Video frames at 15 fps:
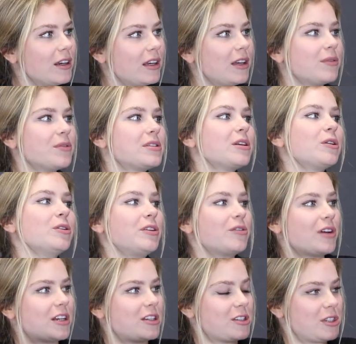it will still only
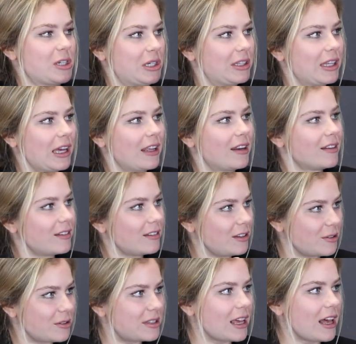register that
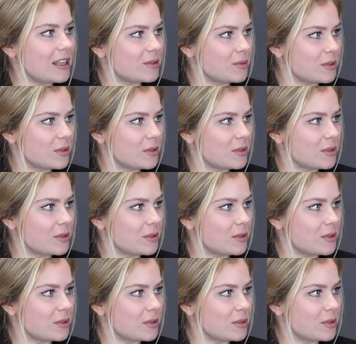your sales